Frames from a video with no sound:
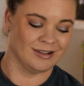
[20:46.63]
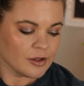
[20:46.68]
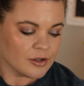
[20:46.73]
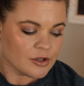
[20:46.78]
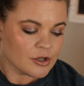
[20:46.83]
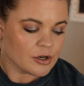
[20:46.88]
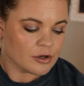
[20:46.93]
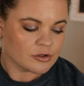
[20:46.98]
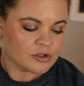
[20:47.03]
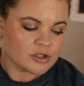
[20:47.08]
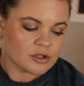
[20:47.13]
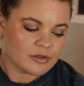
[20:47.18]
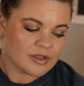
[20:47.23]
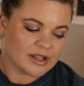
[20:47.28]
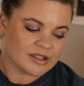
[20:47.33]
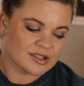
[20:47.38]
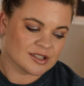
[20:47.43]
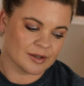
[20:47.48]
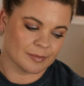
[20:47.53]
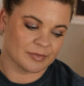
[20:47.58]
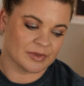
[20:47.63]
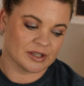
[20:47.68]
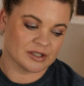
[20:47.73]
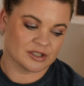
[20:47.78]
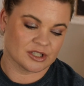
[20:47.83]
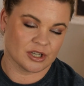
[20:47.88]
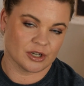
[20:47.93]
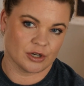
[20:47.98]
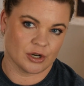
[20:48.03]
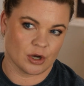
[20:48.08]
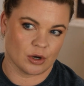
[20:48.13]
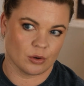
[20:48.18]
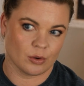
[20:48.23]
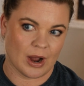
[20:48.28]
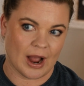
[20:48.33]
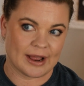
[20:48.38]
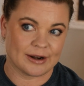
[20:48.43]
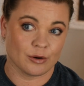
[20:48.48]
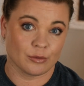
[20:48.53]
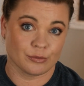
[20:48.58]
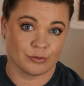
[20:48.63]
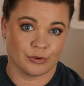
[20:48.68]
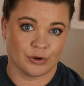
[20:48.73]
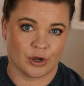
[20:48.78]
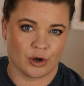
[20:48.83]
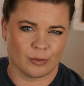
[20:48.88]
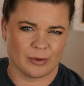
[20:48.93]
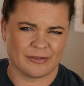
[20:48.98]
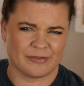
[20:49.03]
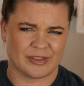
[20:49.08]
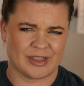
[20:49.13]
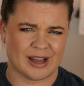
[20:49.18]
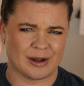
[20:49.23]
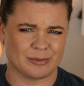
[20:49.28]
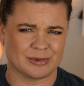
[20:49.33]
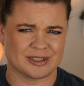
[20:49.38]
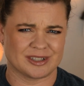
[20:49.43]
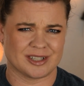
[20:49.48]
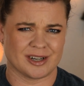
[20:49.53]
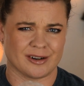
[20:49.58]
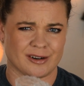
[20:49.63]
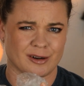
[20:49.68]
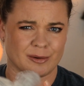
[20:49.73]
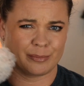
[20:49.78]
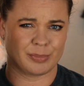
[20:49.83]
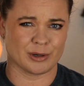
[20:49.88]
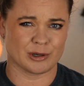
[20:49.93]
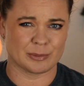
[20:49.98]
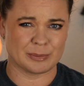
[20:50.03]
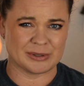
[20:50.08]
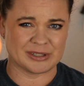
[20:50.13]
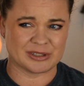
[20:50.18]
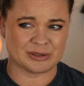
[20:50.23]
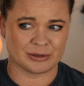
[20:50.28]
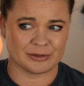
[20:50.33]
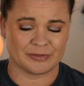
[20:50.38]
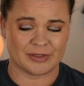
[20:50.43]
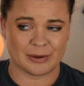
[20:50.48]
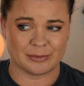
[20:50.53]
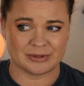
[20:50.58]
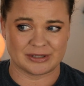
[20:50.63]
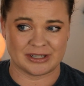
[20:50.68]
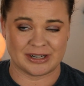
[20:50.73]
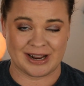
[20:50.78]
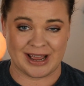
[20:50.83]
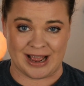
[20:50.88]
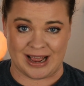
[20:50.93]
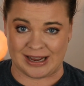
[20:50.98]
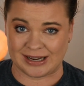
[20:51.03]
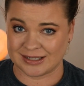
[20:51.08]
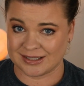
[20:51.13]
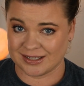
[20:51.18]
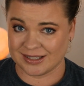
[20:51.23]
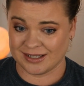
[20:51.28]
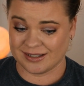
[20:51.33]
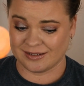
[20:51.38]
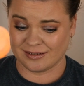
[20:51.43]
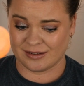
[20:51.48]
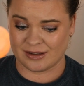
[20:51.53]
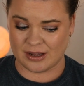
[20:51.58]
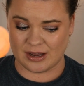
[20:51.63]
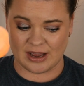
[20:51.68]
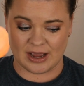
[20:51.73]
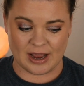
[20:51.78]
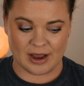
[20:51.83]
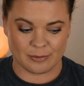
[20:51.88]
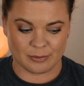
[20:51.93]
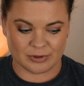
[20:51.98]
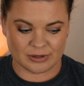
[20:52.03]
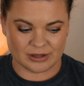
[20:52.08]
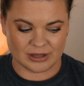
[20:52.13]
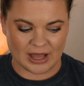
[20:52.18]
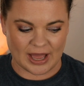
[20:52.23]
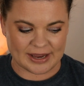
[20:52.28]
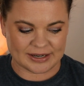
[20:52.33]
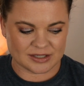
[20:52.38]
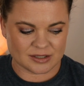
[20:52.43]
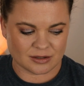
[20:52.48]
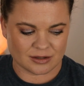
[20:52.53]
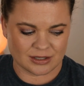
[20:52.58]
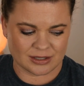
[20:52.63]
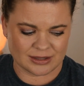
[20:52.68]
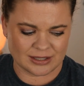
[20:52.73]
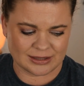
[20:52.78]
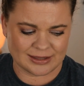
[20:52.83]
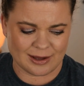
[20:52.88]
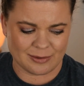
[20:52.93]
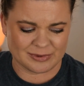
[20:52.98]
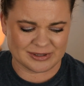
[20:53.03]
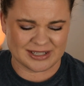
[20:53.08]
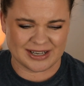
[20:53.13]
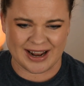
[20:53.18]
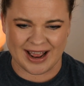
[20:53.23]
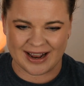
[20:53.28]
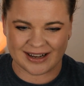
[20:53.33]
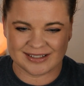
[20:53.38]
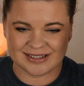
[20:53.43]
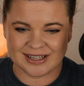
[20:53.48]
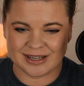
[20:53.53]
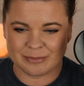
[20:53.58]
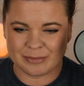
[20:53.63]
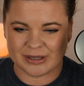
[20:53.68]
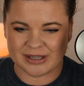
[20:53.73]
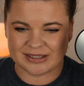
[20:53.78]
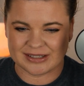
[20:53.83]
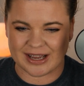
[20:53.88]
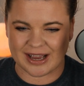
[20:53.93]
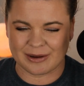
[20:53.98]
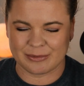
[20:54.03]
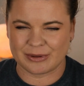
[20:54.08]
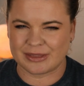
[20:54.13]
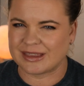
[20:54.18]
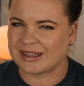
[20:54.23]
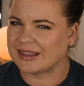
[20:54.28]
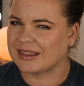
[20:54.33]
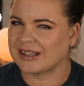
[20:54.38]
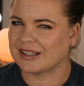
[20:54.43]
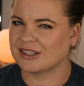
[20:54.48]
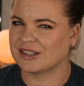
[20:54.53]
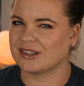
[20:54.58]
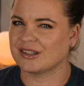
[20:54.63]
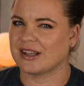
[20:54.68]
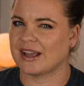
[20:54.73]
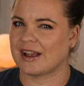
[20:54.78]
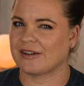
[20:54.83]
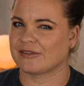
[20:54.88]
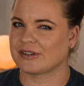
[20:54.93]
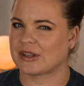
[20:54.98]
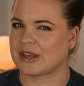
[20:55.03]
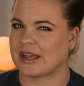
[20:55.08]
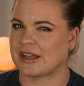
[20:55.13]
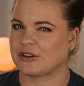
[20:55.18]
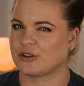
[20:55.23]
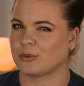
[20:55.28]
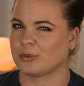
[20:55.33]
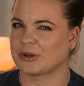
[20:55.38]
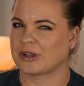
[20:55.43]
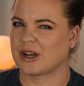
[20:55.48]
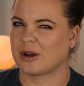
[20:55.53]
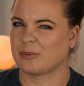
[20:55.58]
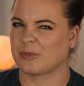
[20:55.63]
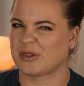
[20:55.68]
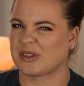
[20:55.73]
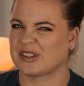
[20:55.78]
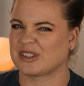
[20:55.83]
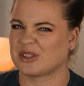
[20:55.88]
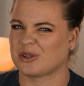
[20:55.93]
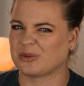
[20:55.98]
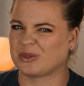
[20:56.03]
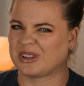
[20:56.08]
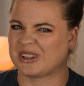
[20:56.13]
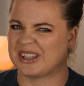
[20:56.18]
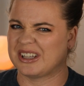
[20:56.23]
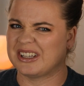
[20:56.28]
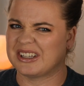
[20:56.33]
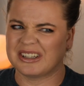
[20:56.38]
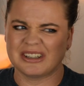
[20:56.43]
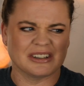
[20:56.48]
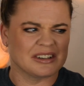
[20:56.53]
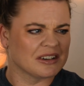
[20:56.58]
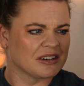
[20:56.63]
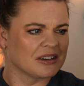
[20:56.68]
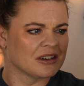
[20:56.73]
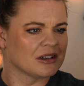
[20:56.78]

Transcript: You know, so that's something to know. I don't know if that was done on purpose or if that was an accident. I would like to think that that was an accident, because I would think that every candle would come with its own lid.